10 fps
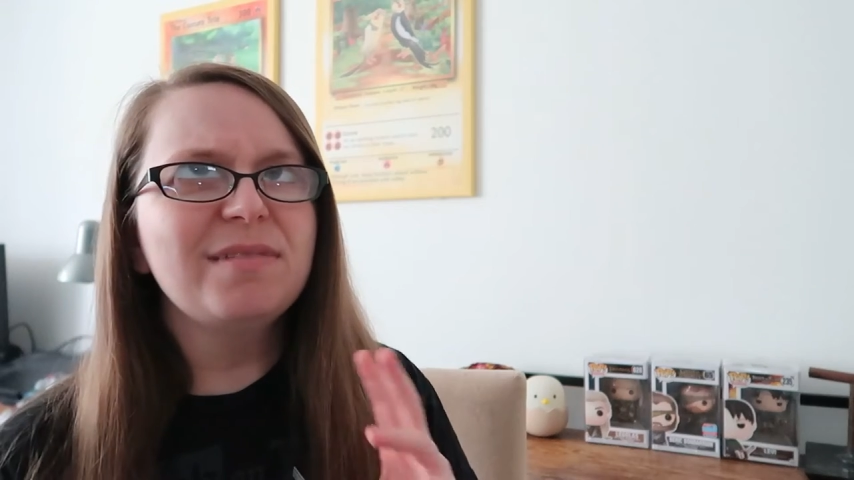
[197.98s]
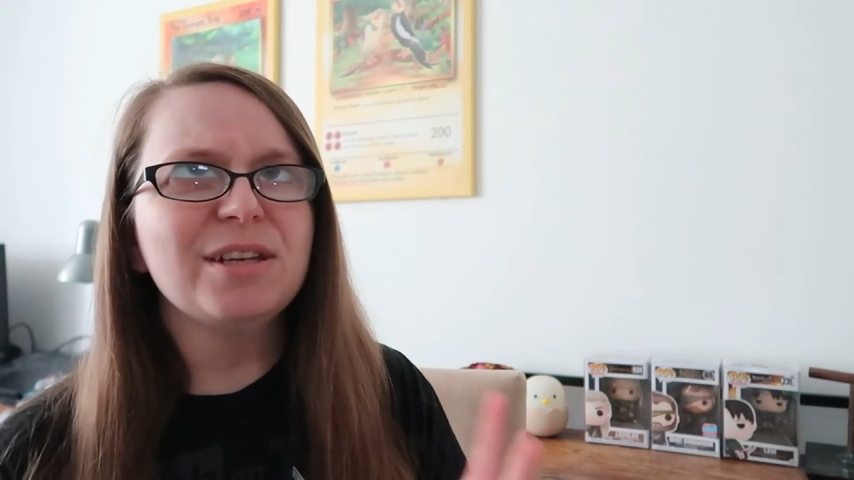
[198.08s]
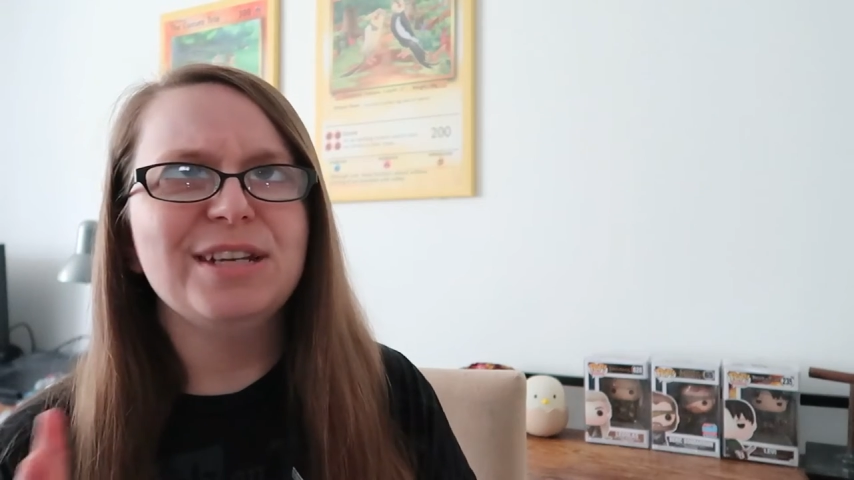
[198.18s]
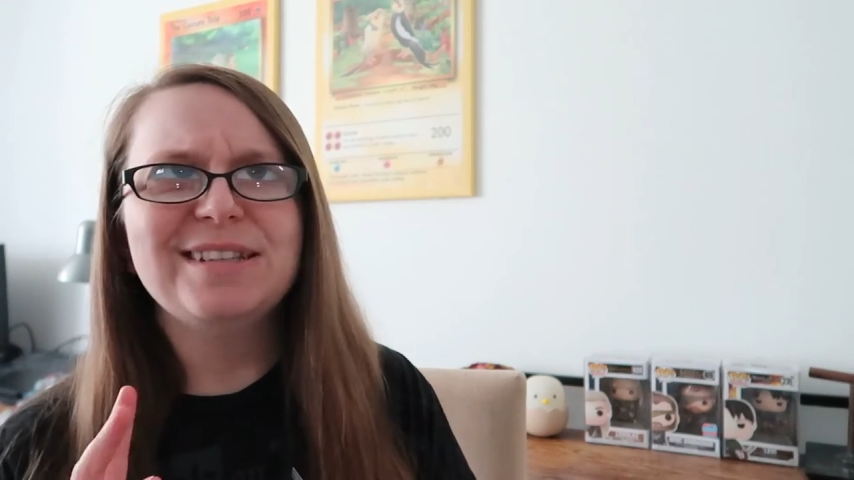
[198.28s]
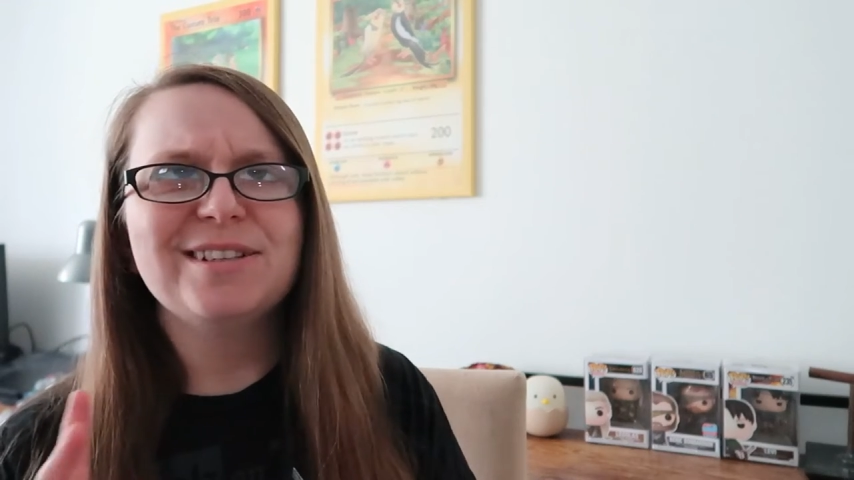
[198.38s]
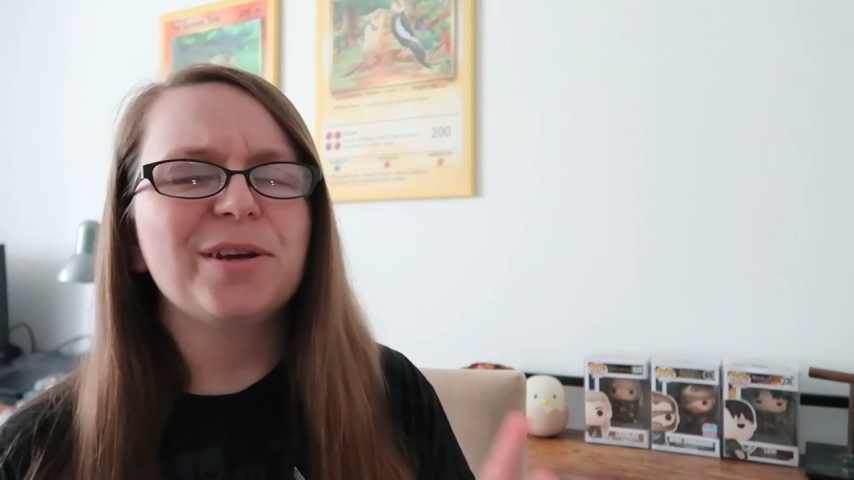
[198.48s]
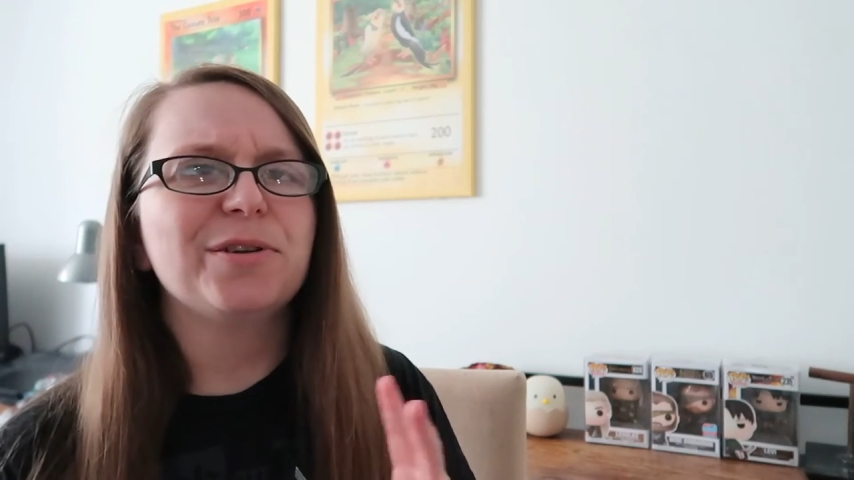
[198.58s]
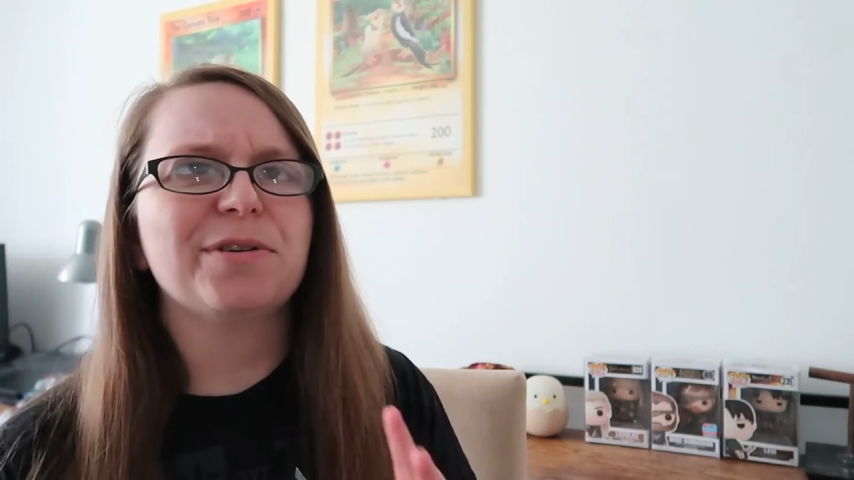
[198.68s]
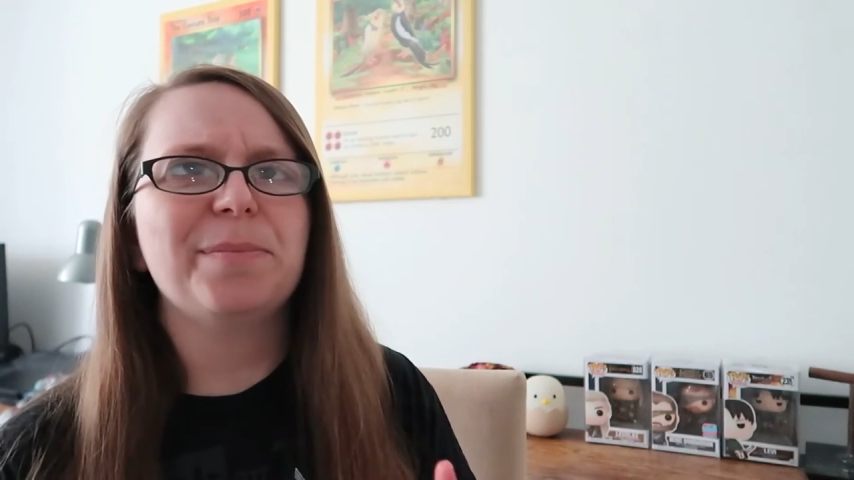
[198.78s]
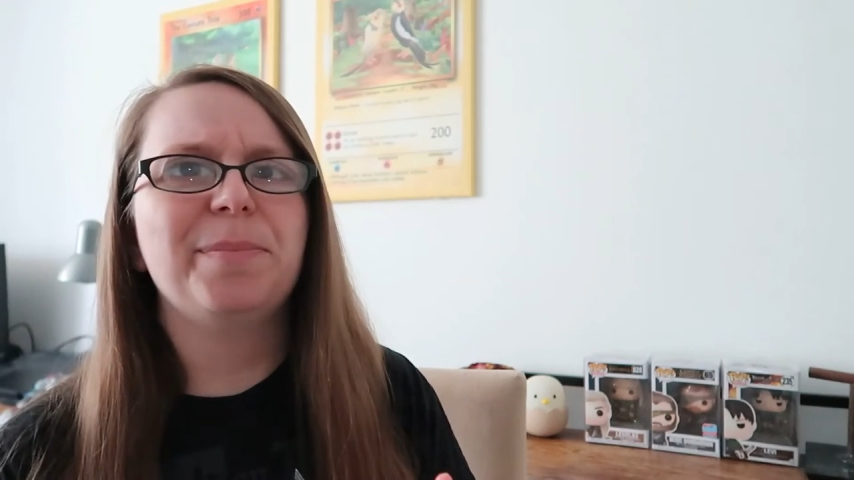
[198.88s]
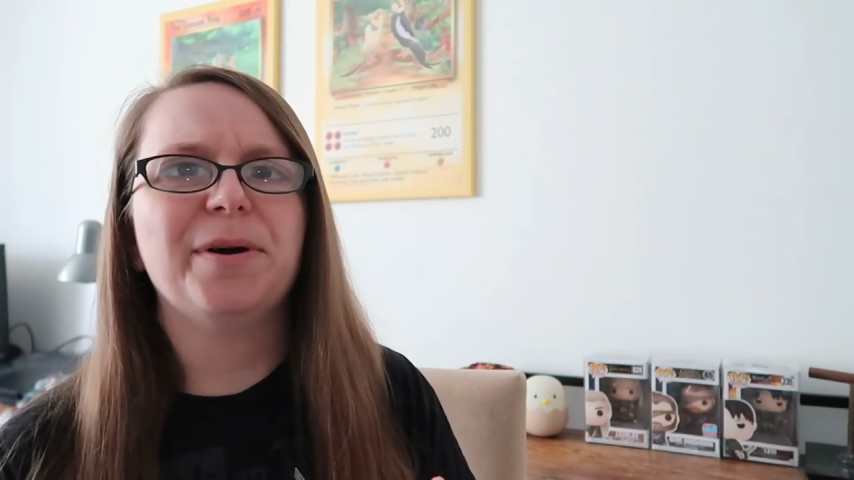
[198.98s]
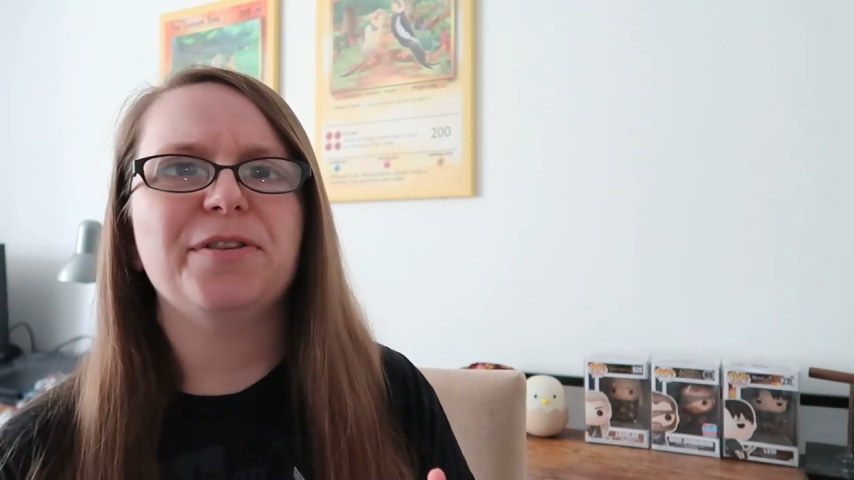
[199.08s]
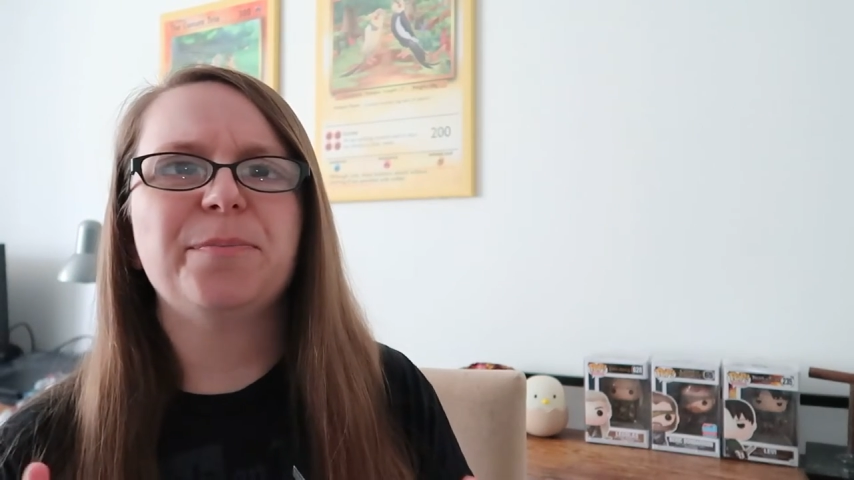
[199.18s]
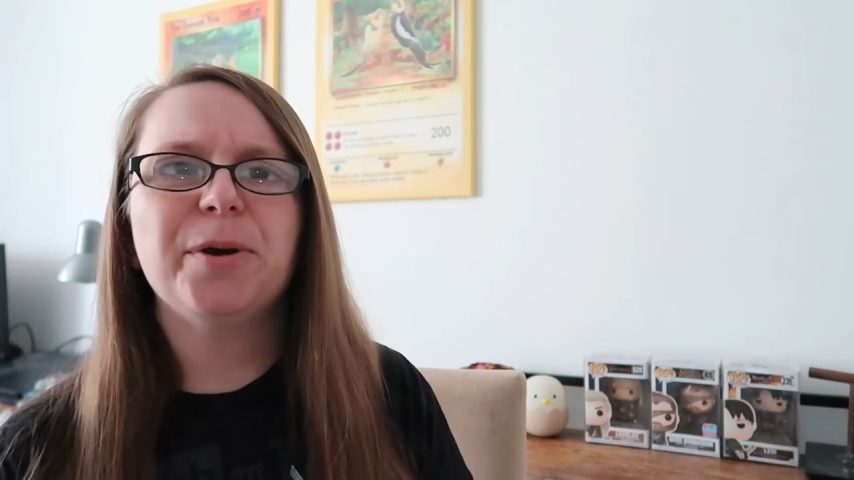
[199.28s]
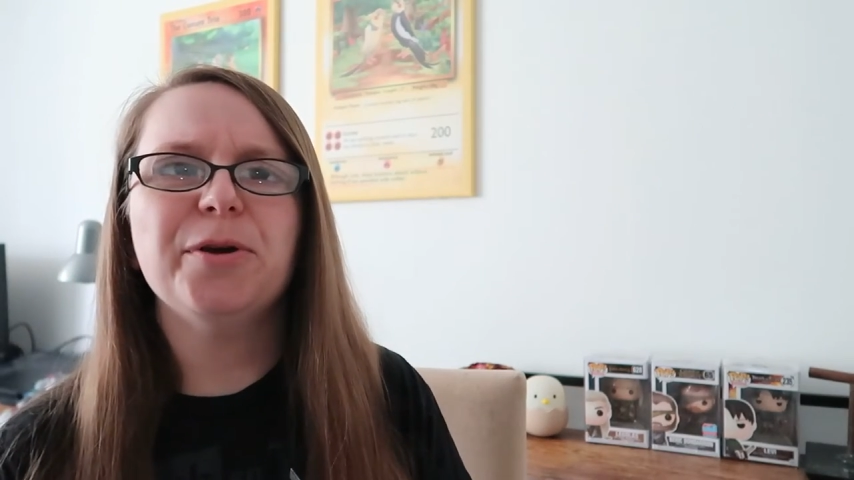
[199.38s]
you need to know your own
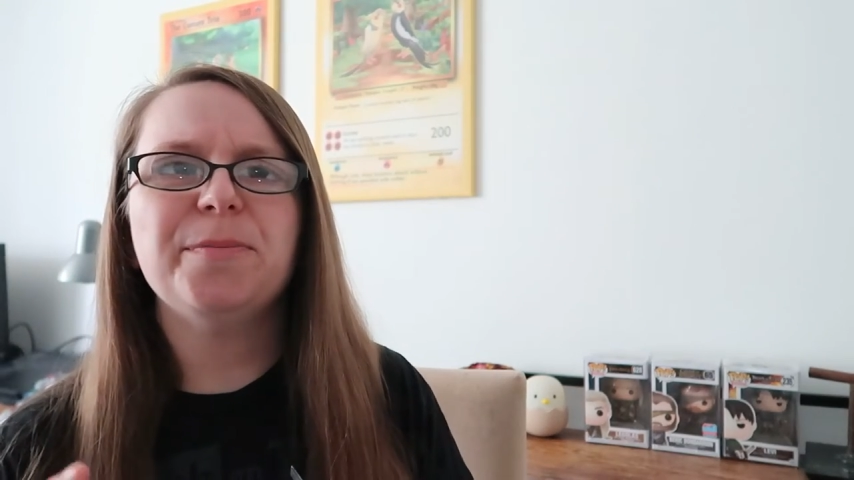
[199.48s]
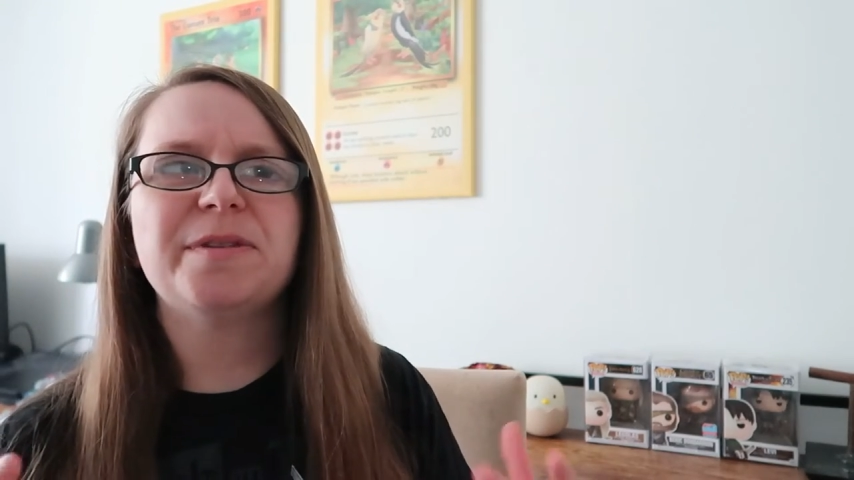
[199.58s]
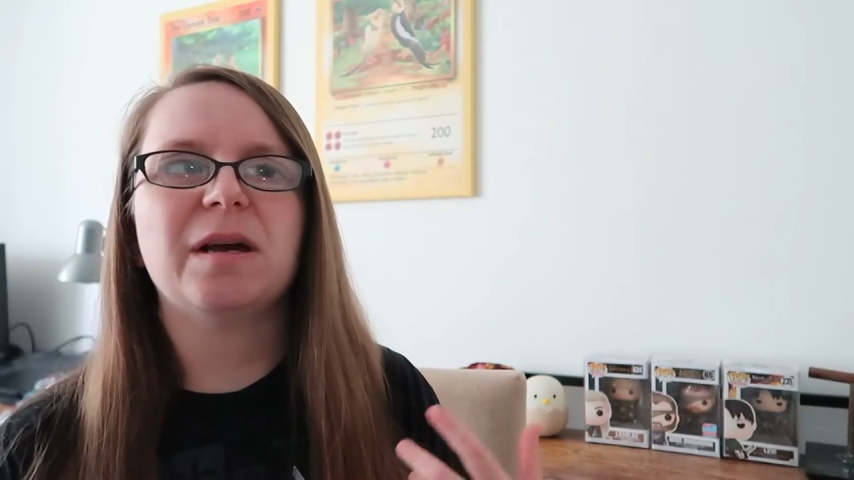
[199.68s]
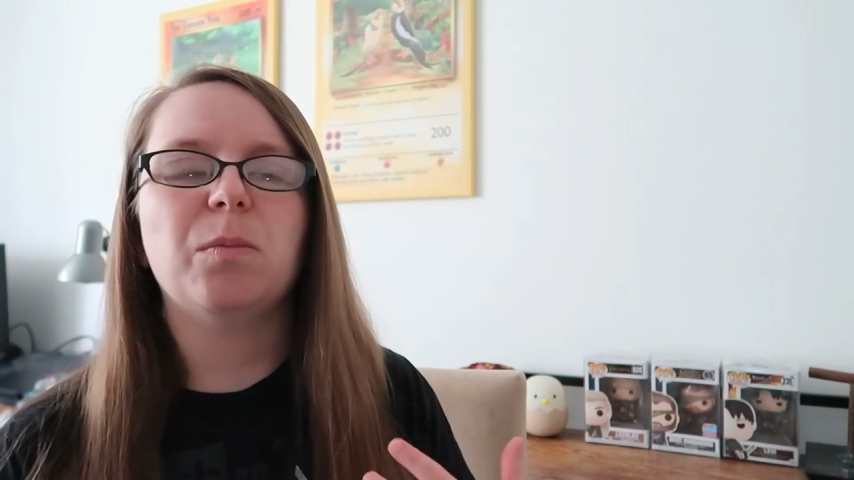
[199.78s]
bird's poops